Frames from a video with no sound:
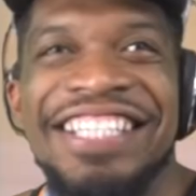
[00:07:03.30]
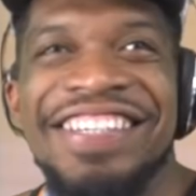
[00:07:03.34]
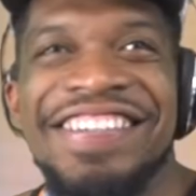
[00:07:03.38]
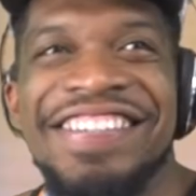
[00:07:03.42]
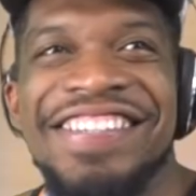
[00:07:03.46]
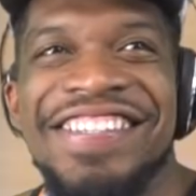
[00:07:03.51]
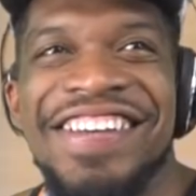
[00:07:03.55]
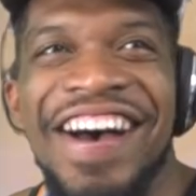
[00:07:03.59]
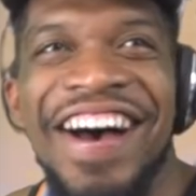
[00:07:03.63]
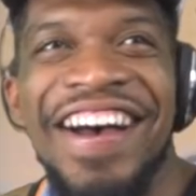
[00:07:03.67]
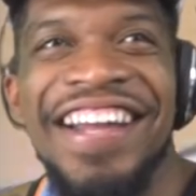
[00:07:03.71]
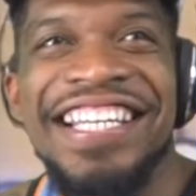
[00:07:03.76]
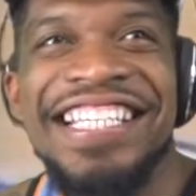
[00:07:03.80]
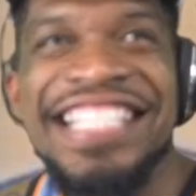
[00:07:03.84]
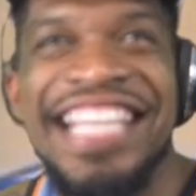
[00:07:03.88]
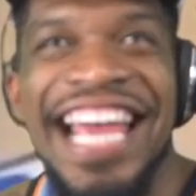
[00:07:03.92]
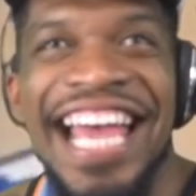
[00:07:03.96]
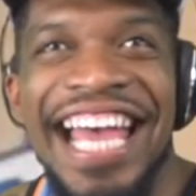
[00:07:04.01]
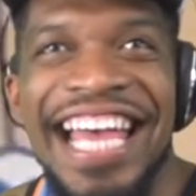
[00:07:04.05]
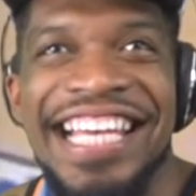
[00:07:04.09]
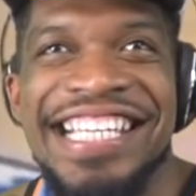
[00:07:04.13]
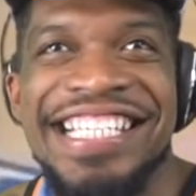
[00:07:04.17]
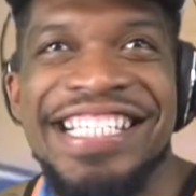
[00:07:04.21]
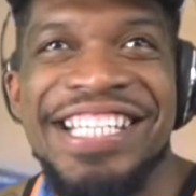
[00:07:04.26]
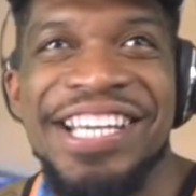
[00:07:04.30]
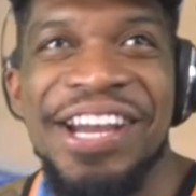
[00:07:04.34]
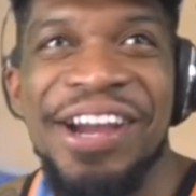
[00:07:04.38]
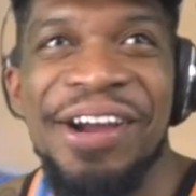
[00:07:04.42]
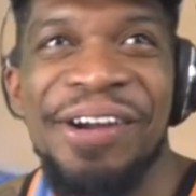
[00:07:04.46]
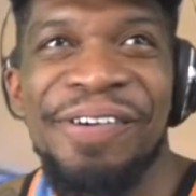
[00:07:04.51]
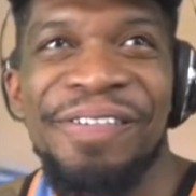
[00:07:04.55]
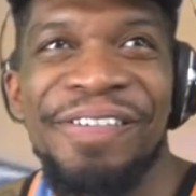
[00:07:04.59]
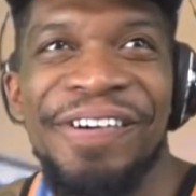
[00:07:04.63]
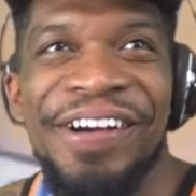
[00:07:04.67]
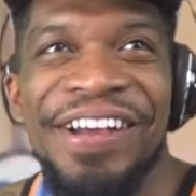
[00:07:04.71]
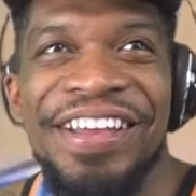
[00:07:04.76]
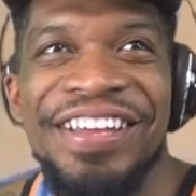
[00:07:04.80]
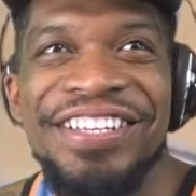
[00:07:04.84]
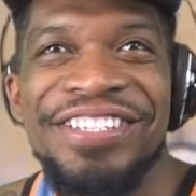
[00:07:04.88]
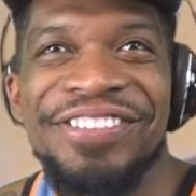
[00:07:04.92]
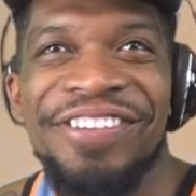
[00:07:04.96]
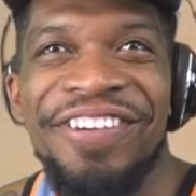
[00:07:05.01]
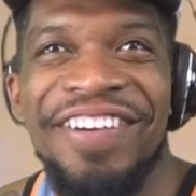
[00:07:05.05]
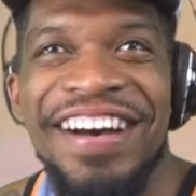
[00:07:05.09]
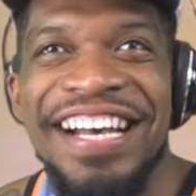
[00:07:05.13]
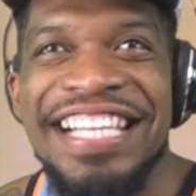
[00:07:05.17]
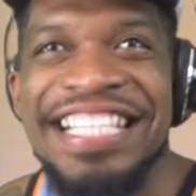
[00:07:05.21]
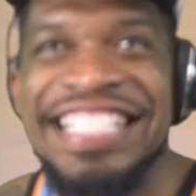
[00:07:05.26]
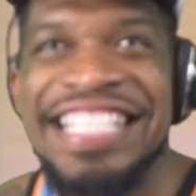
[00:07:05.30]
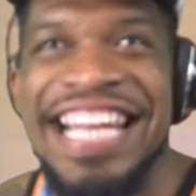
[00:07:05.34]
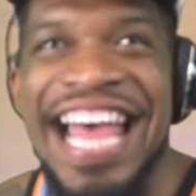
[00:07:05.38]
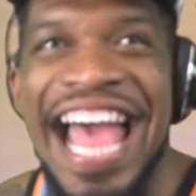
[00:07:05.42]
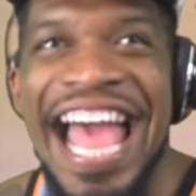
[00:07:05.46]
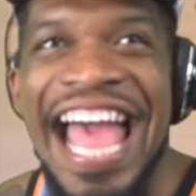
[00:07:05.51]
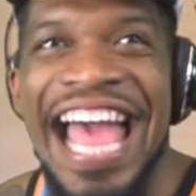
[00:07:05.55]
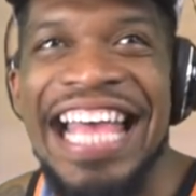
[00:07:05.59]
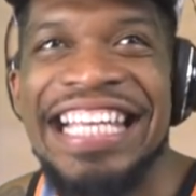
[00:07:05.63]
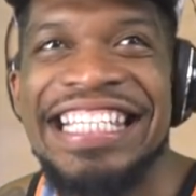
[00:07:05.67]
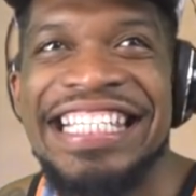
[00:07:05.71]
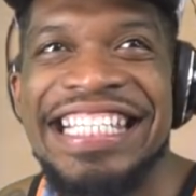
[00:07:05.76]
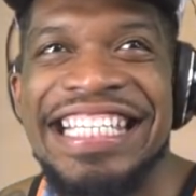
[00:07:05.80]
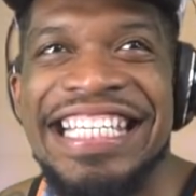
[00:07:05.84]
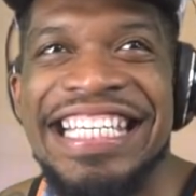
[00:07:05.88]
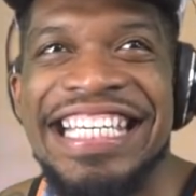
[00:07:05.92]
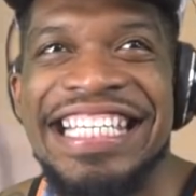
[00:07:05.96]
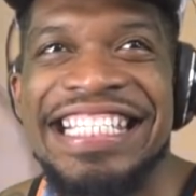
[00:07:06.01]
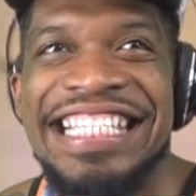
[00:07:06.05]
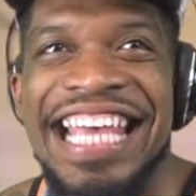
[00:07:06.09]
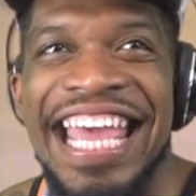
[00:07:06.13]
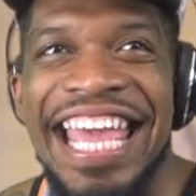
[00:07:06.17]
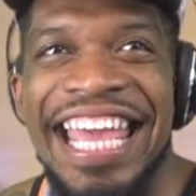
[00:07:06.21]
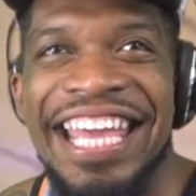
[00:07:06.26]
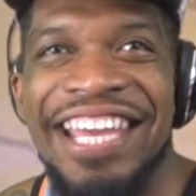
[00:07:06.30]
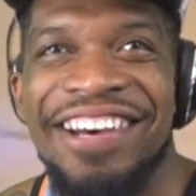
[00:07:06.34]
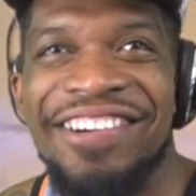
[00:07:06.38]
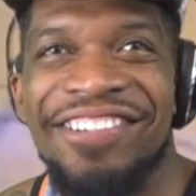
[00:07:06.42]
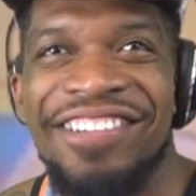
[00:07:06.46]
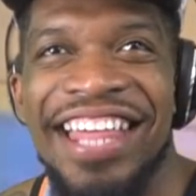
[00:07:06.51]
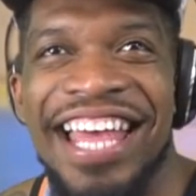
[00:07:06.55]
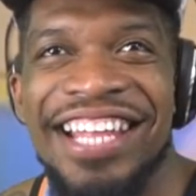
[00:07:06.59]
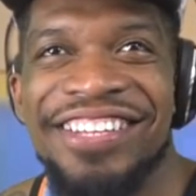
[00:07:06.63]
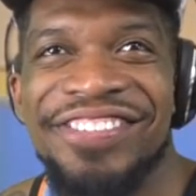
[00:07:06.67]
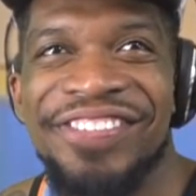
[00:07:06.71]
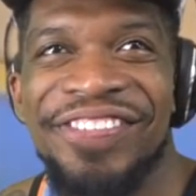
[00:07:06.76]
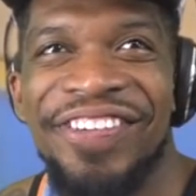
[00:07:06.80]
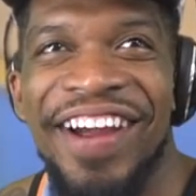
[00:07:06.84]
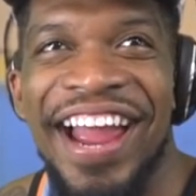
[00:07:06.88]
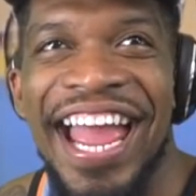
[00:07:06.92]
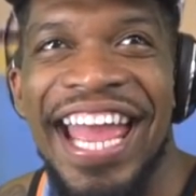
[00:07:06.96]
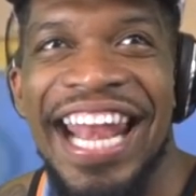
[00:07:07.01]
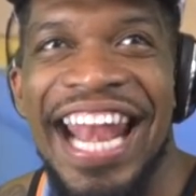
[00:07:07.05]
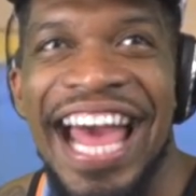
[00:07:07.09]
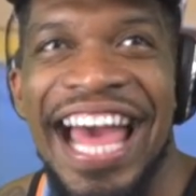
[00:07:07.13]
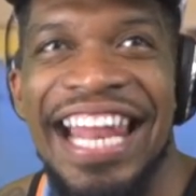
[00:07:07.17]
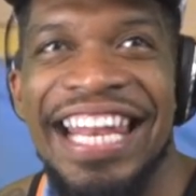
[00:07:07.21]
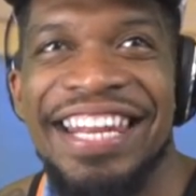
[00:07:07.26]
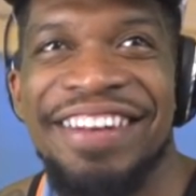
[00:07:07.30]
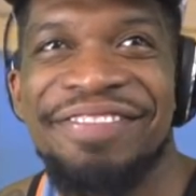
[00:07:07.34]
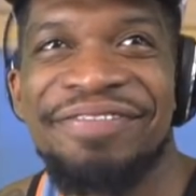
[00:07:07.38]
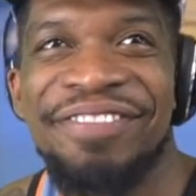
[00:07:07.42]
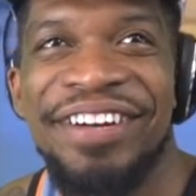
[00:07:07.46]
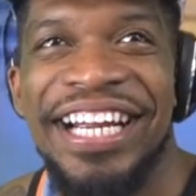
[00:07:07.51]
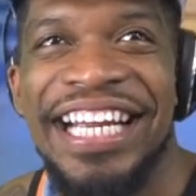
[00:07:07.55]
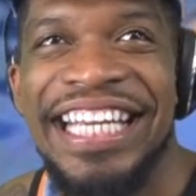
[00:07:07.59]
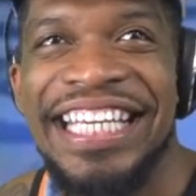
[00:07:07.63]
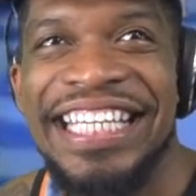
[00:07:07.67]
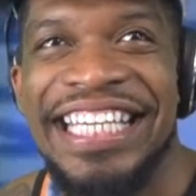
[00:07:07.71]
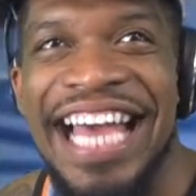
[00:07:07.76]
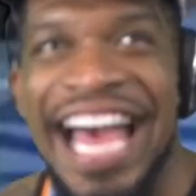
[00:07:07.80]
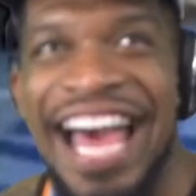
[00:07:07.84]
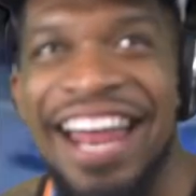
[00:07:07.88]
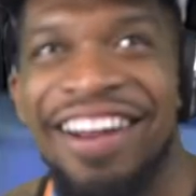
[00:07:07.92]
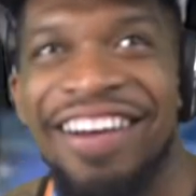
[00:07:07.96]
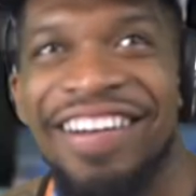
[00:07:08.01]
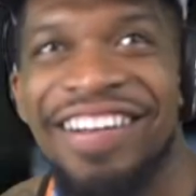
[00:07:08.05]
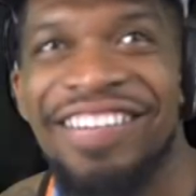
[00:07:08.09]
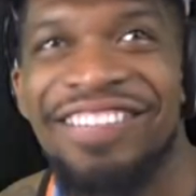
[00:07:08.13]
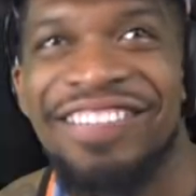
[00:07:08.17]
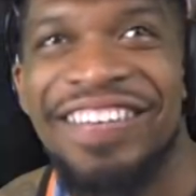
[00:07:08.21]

Utah Jazz, Darren Williams was nasty as hell. That's right. I didn't forgot all